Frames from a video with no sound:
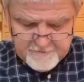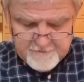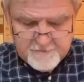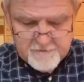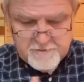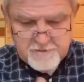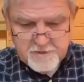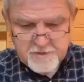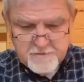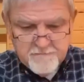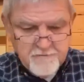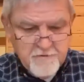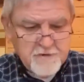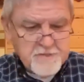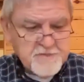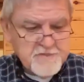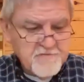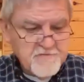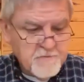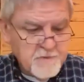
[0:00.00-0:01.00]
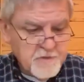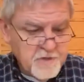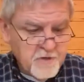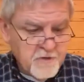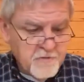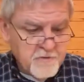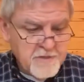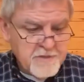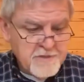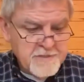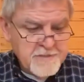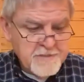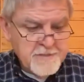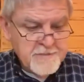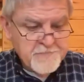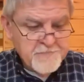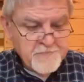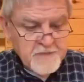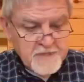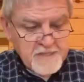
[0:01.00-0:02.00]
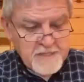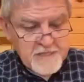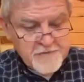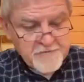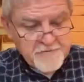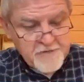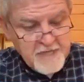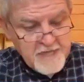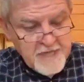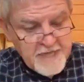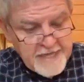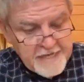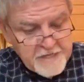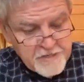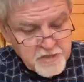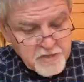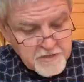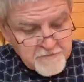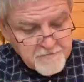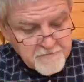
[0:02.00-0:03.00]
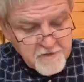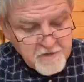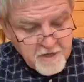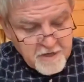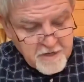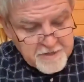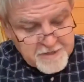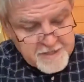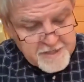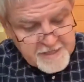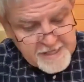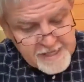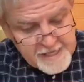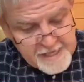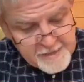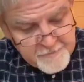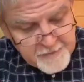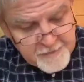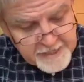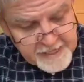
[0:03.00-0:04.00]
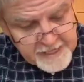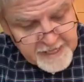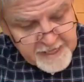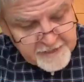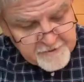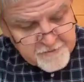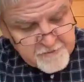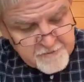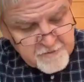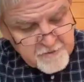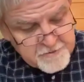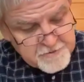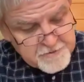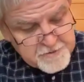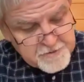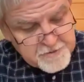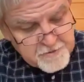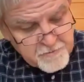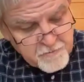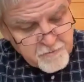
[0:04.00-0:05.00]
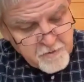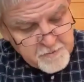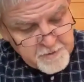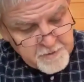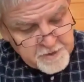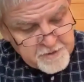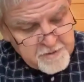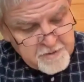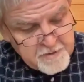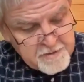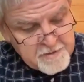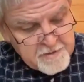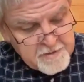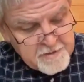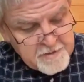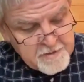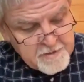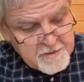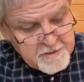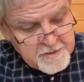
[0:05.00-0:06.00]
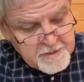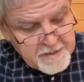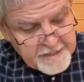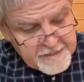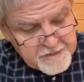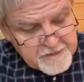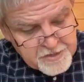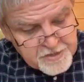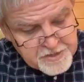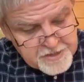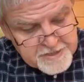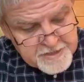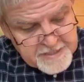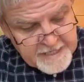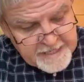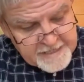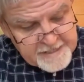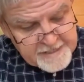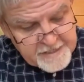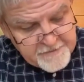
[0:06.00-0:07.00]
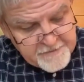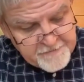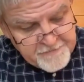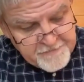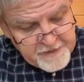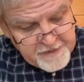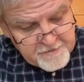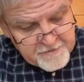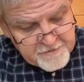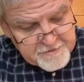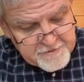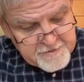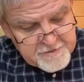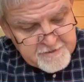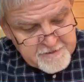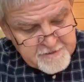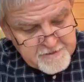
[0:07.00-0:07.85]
to the voice of Manoah. And the angel of God came again unto the woman as she sat in the field.